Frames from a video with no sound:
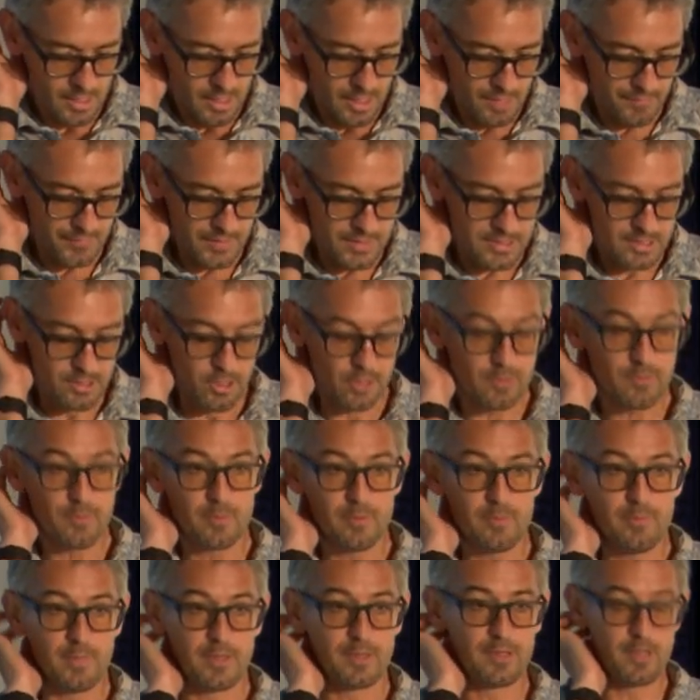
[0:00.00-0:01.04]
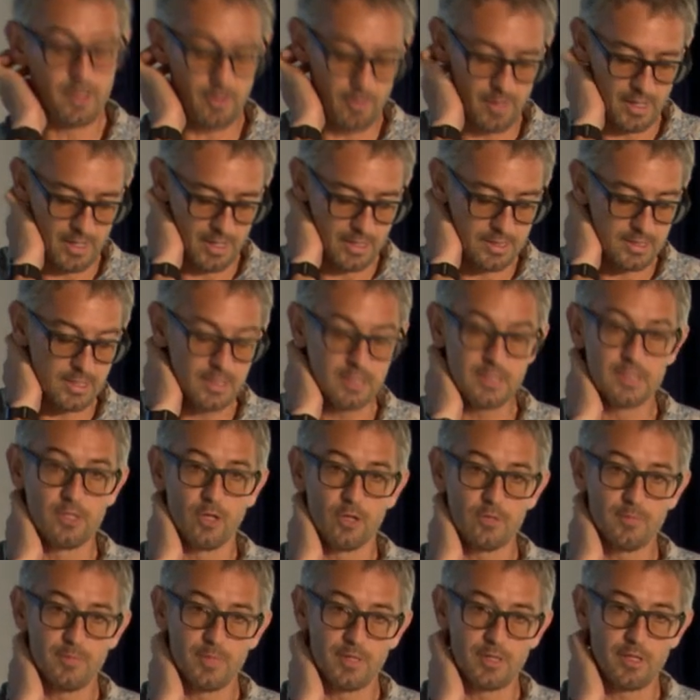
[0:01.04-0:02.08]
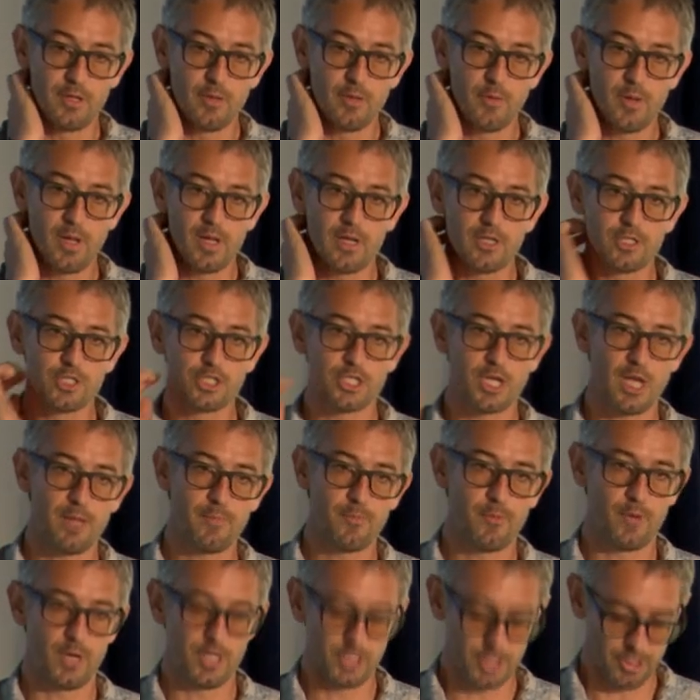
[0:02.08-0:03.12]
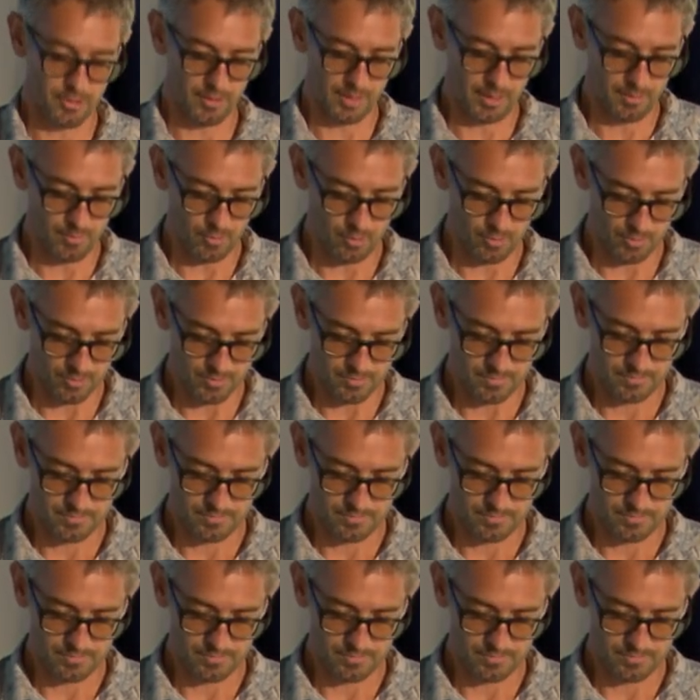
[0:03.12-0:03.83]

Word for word: If it's not material, it is not material shape ratio anymore.